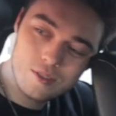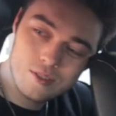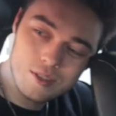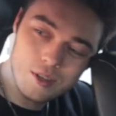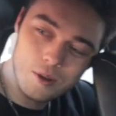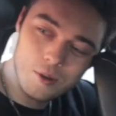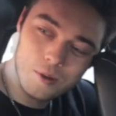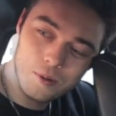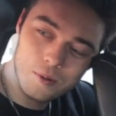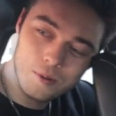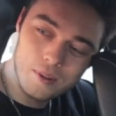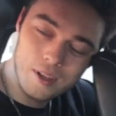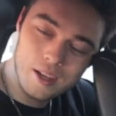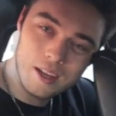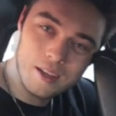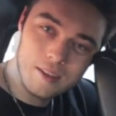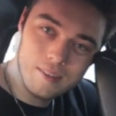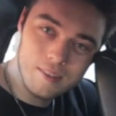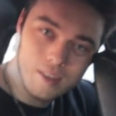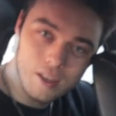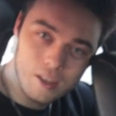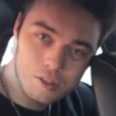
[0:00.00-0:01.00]
so like
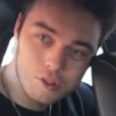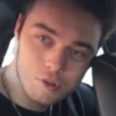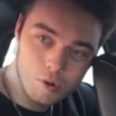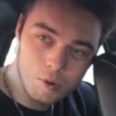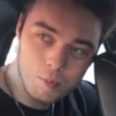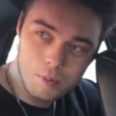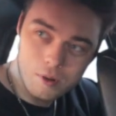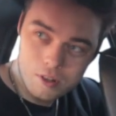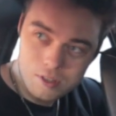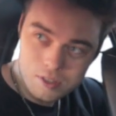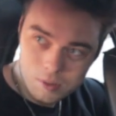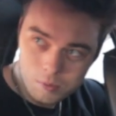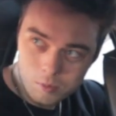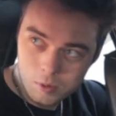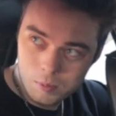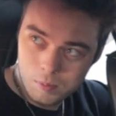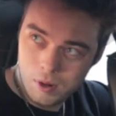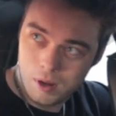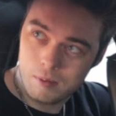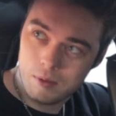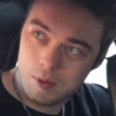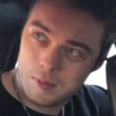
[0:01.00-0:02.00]
a short person
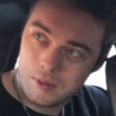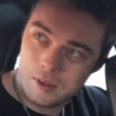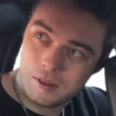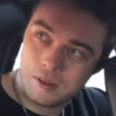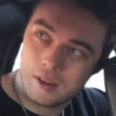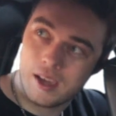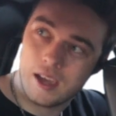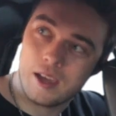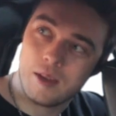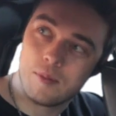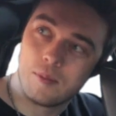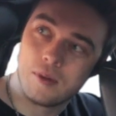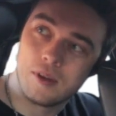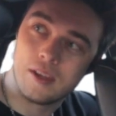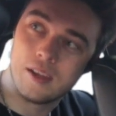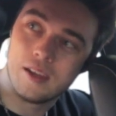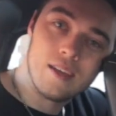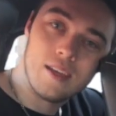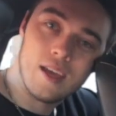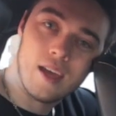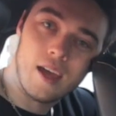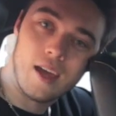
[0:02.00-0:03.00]
would probably be okay, but
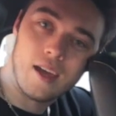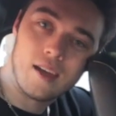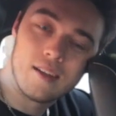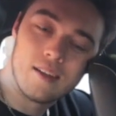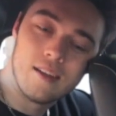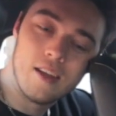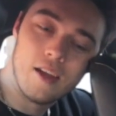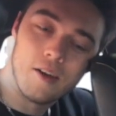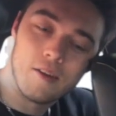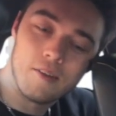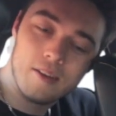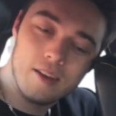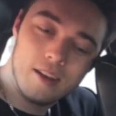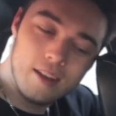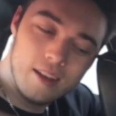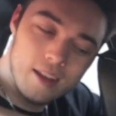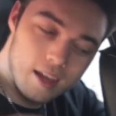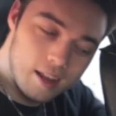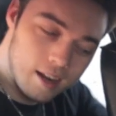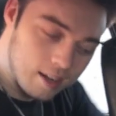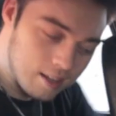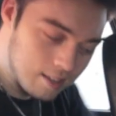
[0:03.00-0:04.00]
yeah, no, not